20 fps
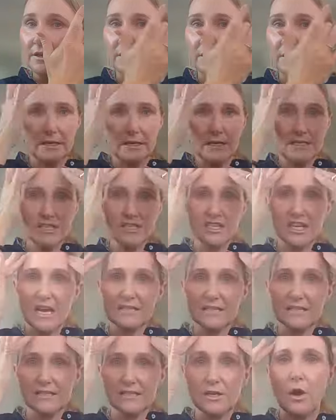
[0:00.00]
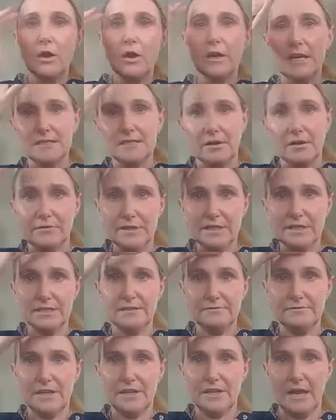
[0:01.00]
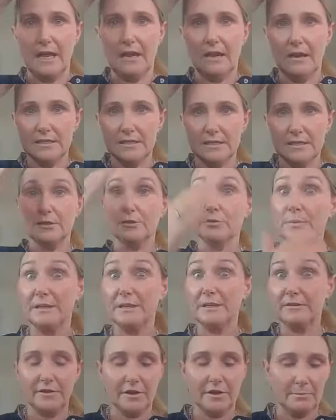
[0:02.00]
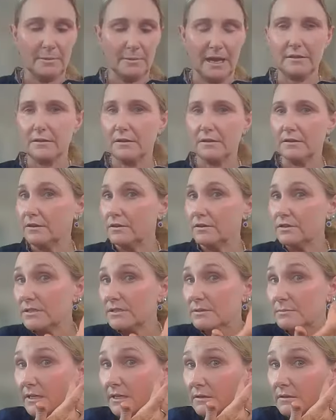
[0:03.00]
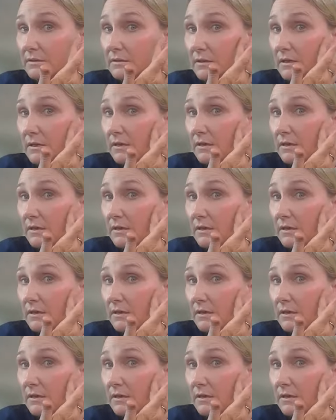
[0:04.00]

you know, it's just not as obvious if your hairline's a little bit further back than it used to be.